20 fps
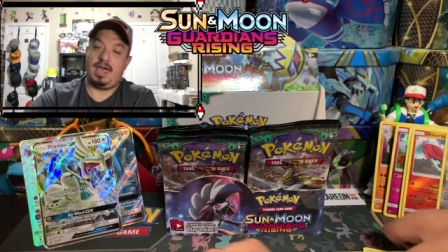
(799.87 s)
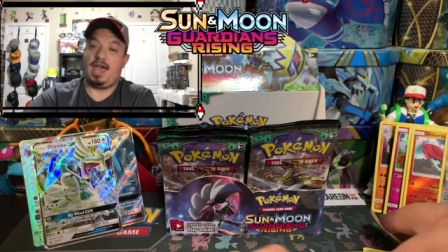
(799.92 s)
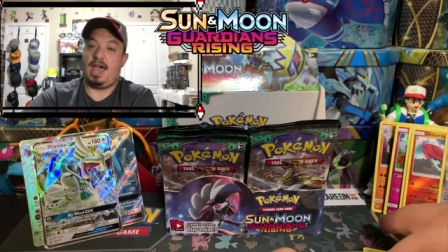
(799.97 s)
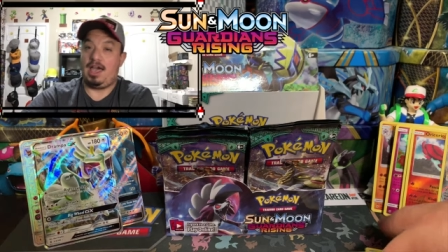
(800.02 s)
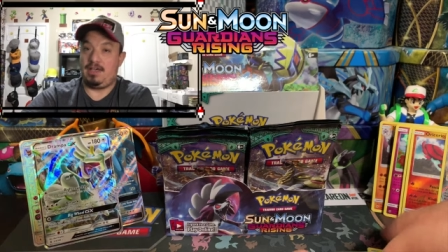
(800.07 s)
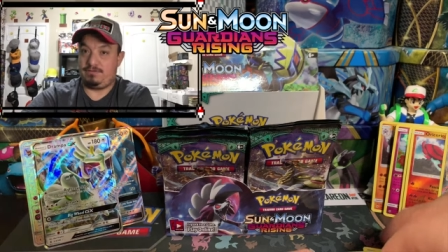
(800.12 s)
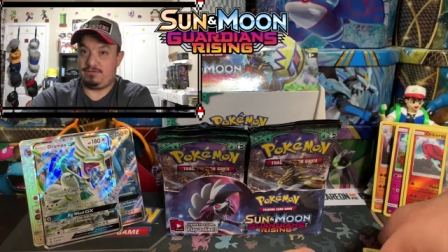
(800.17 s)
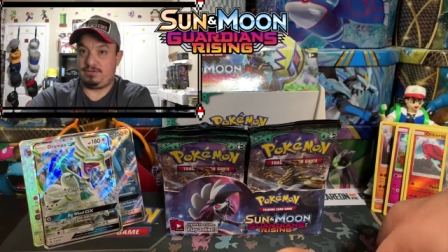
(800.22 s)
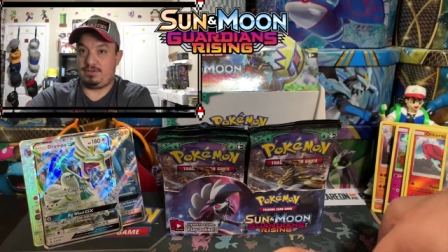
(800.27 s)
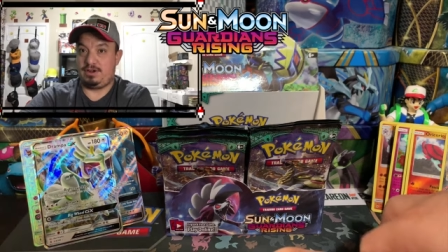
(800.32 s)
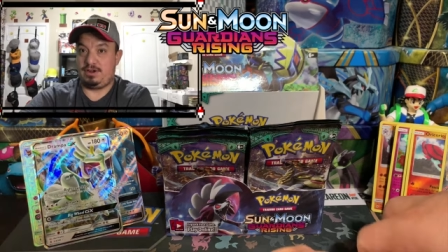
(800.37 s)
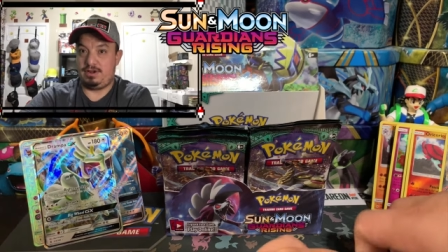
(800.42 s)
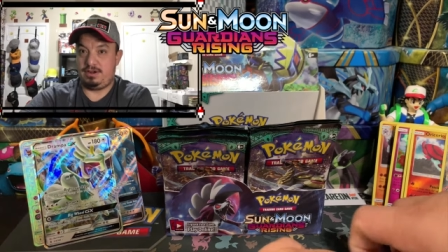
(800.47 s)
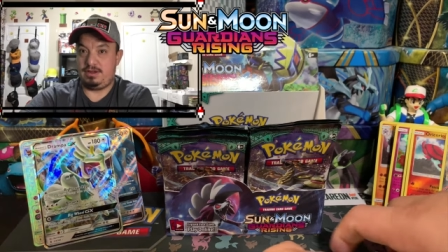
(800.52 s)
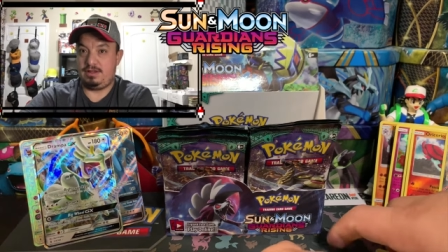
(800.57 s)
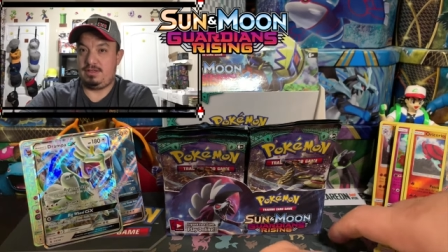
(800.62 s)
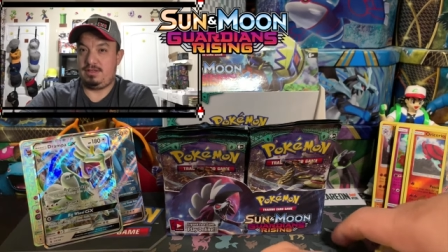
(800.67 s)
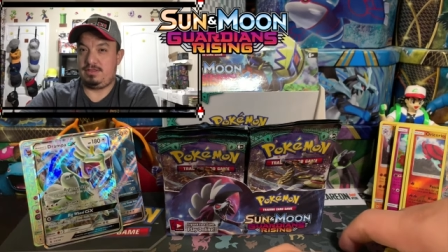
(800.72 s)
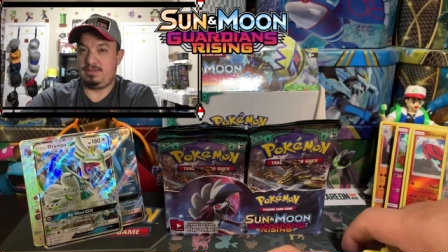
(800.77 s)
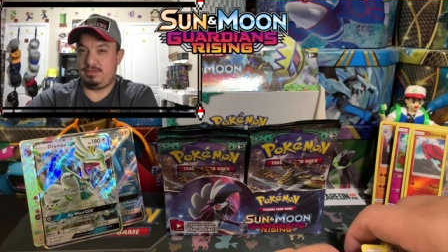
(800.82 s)
after
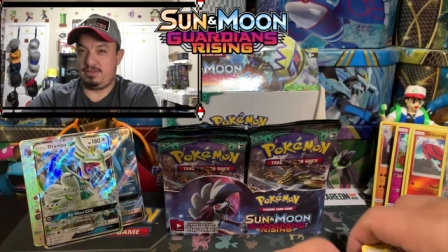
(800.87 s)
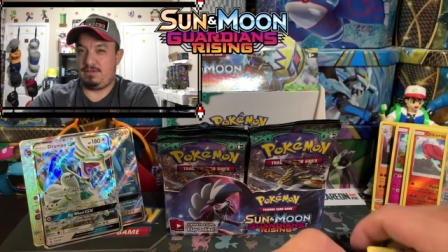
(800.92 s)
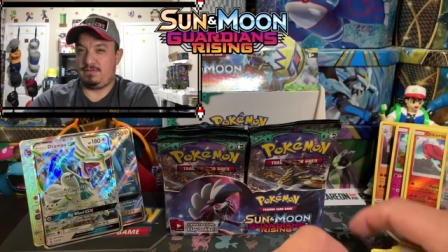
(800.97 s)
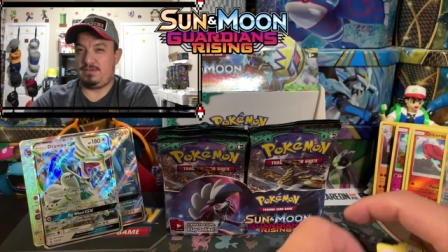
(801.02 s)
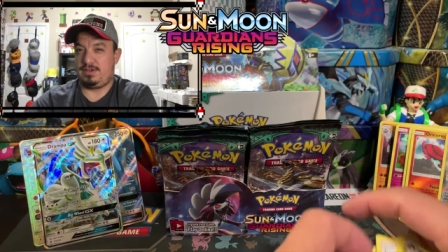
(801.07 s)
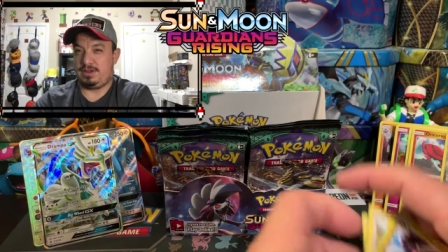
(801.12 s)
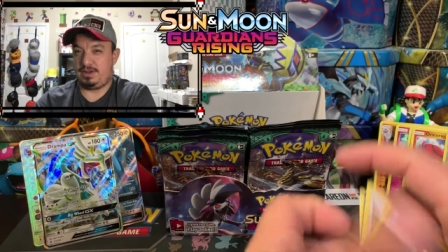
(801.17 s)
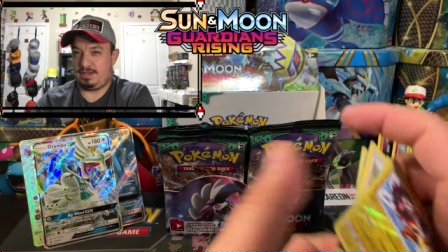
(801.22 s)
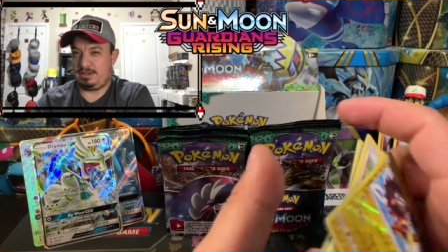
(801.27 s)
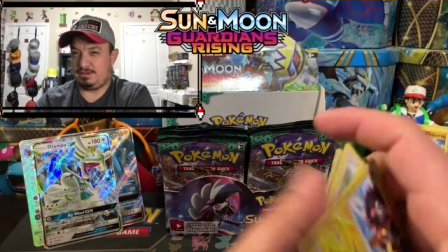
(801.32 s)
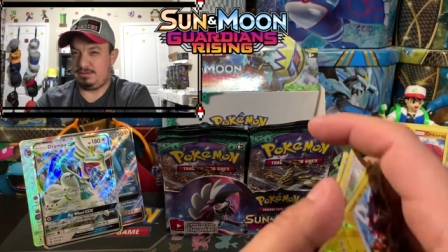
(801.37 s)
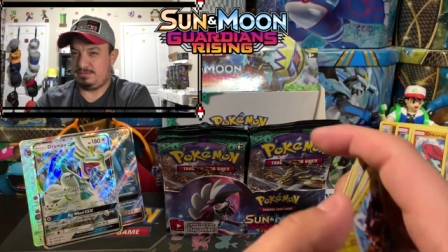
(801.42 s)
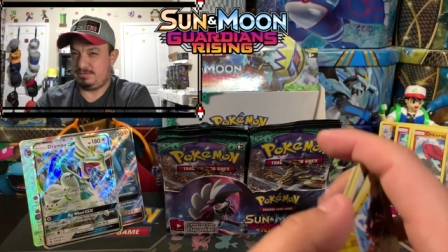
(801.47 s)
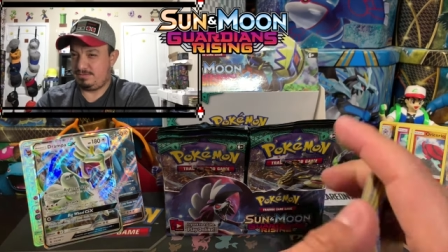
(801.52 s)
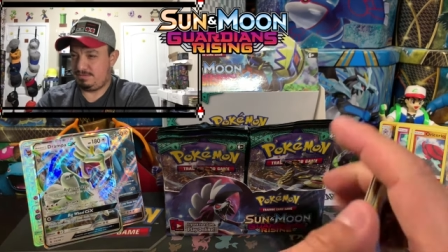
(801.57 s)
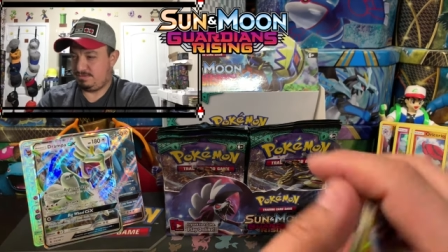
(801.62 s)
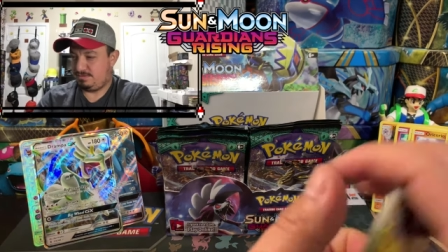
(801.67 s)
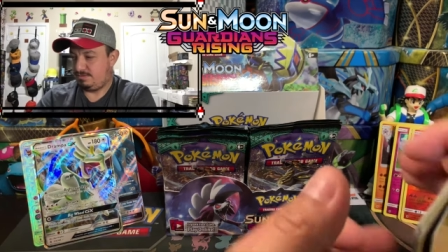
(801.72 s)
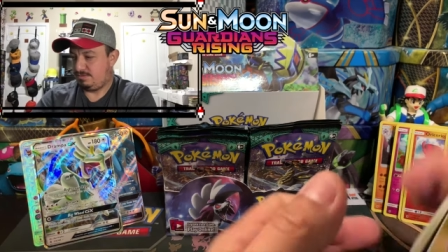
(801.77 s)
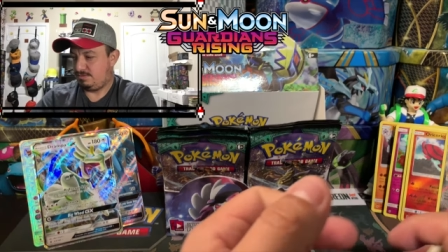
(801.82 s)
the video.
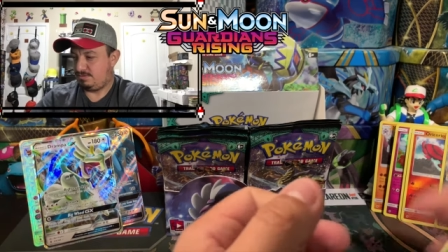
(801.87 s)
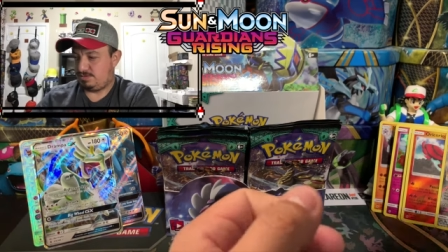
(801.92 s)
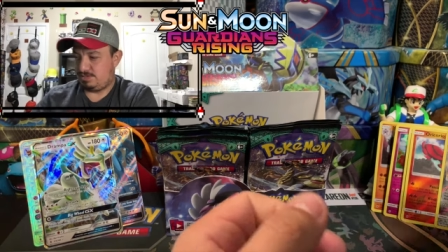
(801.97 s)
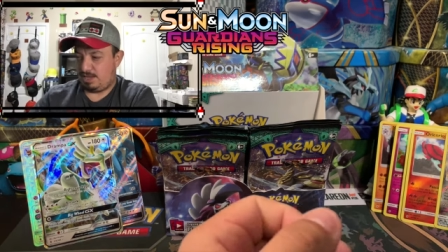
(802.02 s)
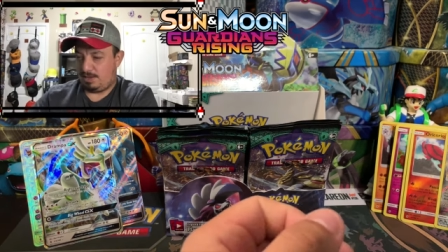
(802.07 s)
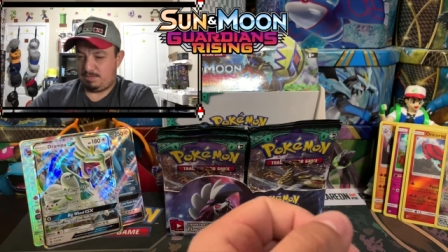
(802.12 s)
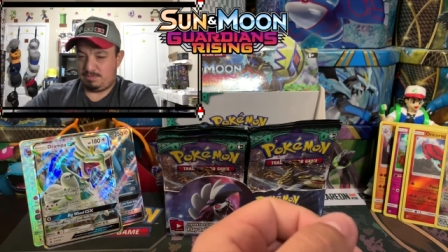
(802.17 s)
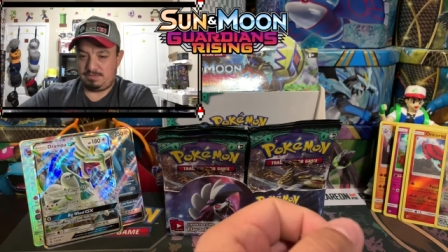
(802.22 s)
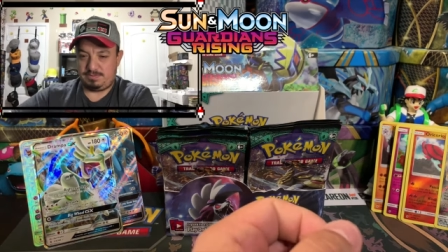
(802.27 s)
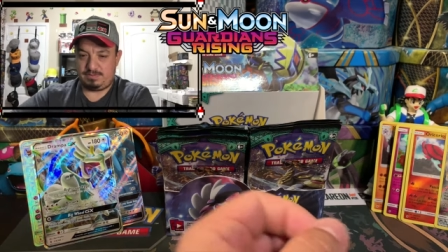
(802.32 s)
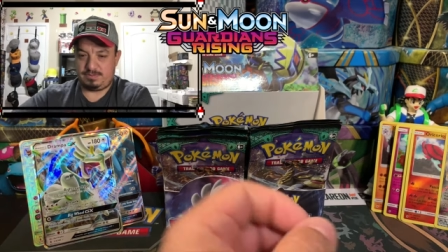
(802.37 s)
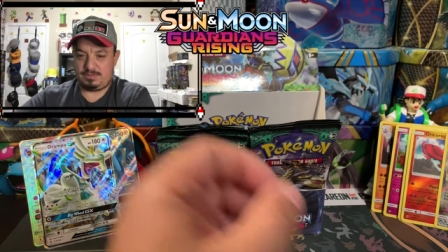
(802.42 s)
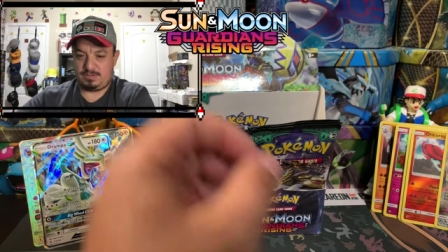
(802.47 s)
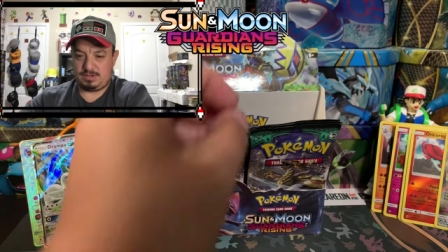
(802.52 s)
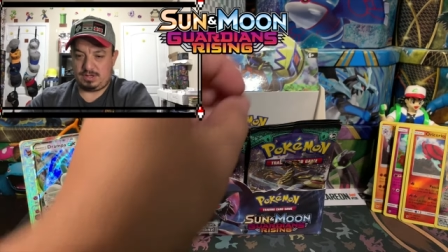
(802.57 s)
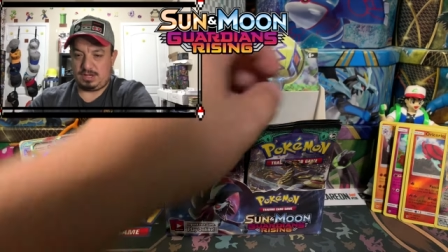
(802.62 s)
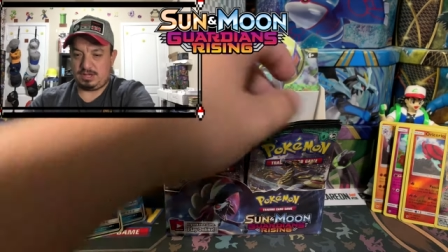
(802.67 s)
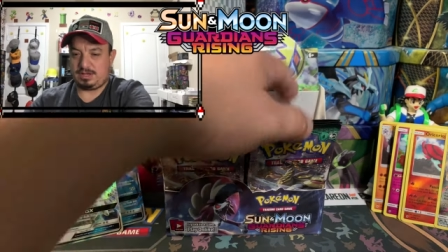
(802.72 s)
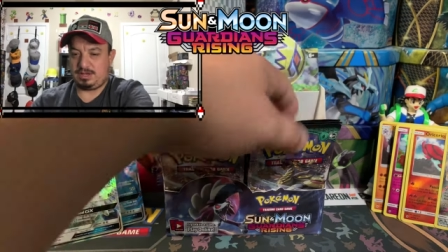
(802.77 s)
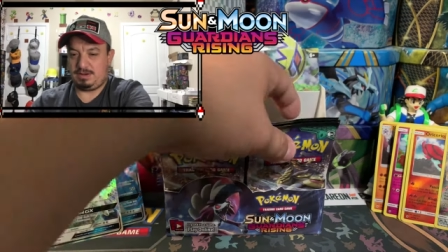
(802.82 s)
Stop
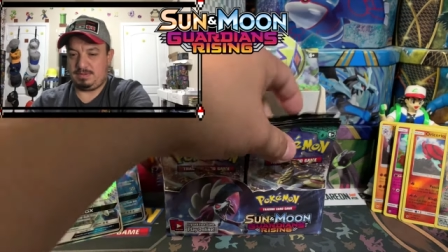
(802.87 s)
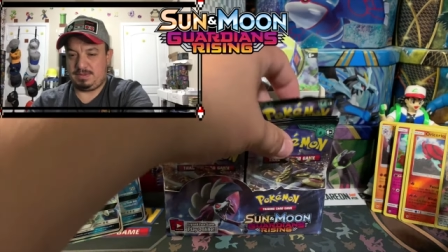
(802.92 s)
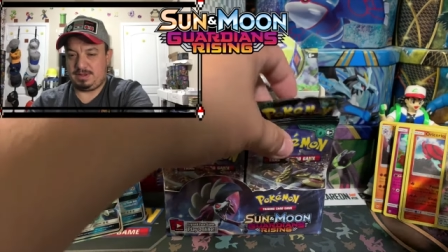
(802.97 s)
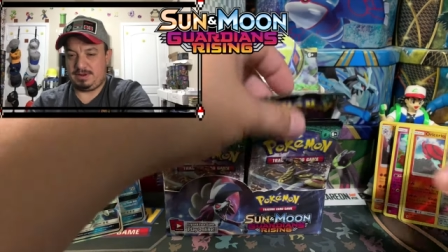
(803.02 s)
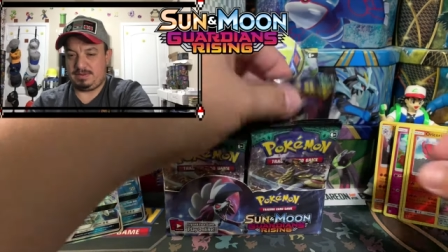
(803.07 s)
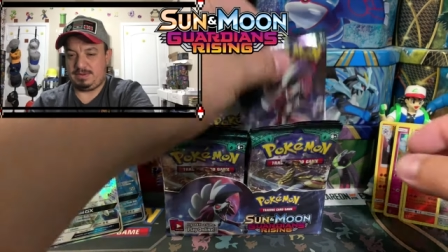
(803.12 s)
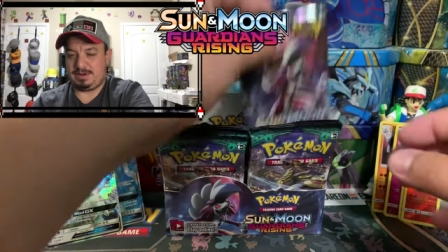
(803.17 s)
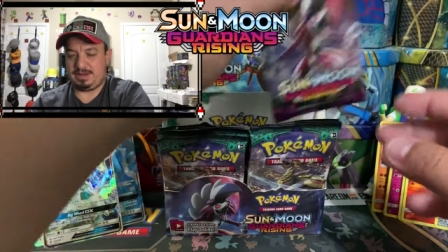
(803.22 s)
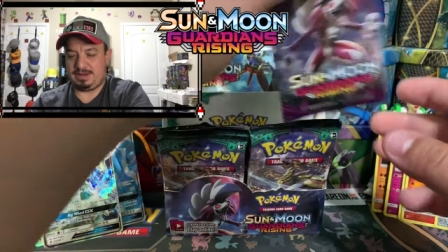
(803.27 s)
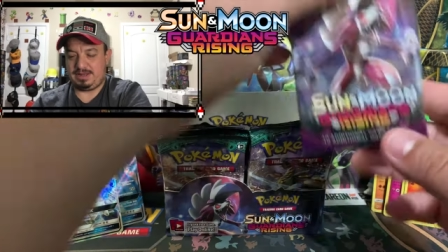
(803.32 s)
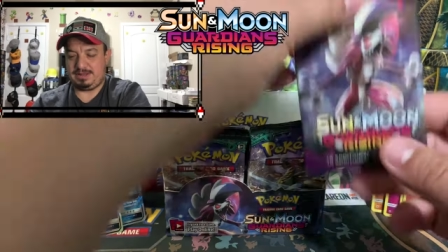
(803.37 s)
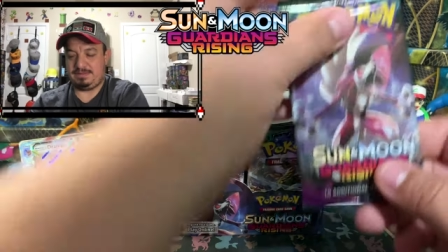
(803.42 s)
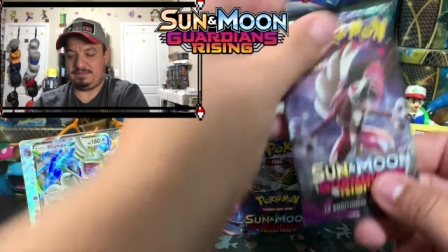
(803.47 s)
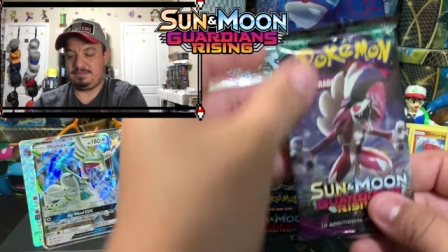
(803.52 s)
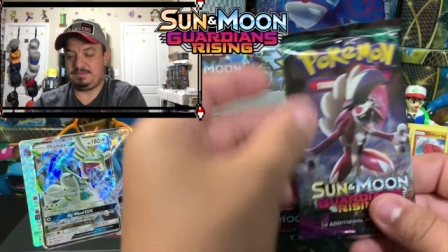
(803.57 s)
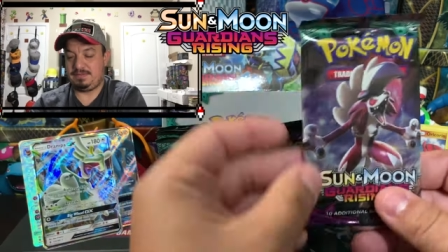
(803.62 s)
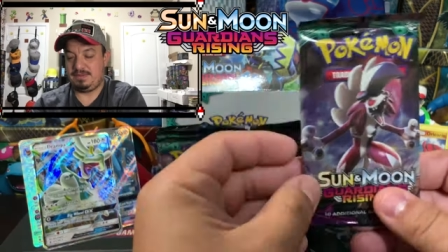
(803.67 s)
talking about it right now.